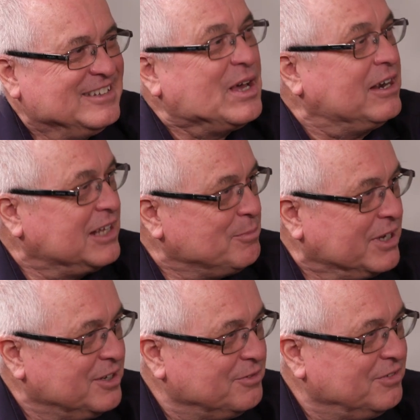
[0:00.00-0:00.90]
So how did that
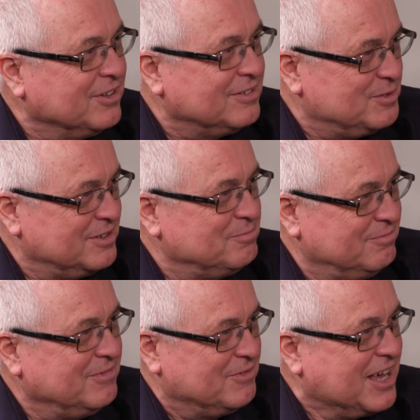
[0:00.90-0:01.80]
make you feel? Was
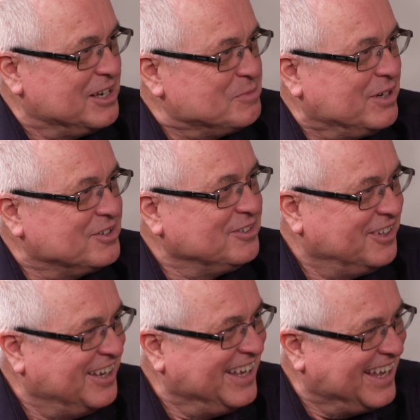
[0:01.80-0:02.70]
it kind of special?